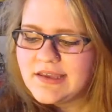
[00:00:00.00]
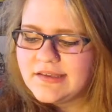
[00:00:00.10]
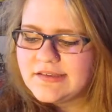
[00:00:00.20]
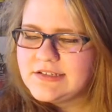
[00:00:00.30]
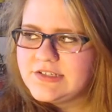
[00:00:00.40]

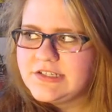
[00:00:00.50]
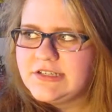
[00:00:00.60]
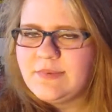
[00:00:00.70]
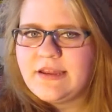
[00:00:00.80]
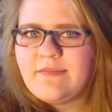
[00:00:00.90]

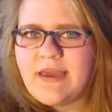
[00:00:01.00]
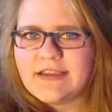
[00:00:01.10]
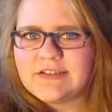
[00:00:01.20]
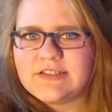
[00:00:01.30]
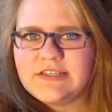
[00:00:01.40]
edition, but I'm
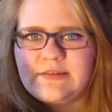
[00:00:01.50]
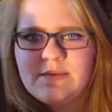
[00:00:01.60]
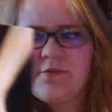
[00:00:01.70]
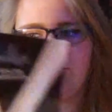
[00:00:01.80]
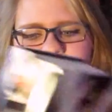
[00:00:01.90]
actually going to
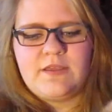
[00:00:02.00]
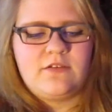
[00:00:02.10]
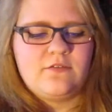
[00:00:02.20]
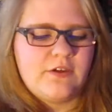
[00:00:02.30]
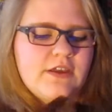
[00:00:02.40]
be flipping it
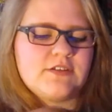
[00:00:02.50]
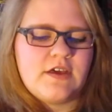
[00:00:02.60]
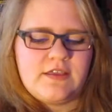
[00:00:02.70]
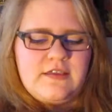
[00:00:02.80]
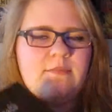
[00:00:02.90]
over and
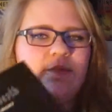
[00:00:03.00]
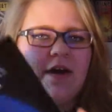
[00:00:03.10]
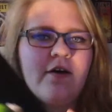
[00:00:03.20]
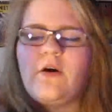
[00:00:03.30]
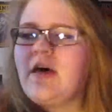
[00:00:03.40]
talking
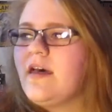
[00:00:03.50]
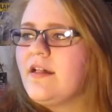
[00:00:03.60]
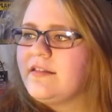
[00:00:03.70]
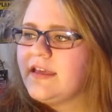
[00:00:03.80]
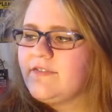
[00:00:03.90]
about
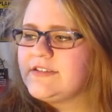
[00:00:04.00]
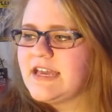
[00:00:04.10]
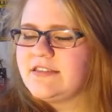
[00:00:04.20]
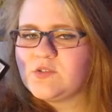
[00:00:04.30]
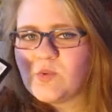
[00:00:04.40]
Life and
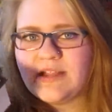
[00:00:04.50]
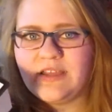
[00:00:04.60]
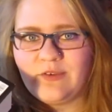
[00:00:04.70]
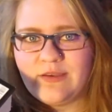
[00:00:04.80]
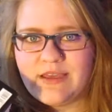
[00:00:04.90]
Death
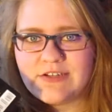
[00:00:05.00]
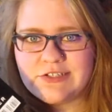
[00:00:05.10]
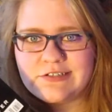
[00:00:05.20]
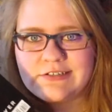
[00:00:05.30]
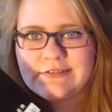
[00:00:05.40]
Twilight
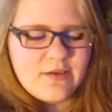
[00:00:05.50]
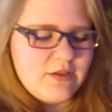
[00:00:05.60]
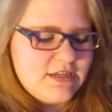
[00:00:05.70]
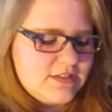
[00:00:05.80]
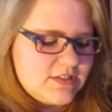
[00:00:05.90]
Reimagined. I
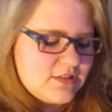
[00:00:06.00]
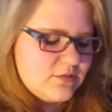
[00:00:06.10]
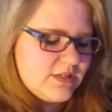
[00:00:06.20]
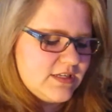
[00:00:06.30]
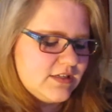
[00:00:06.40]
went into the
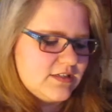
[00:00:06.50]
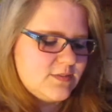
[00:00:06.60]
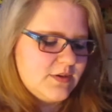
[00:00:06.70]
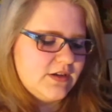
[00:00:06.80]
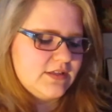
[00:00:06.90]
reading
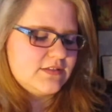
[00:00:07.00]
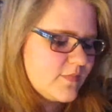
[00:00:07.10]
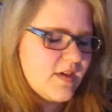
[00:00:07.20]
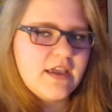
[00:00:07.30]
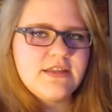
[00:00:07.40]
experience
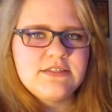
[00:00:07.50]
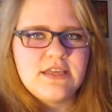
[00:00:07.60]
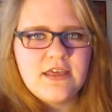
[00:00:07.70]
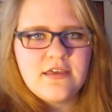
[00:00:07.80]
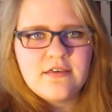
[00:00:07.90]
kind
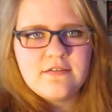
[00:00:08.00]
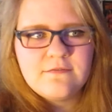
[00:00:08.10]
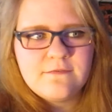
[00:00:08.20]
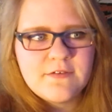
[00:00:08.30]
of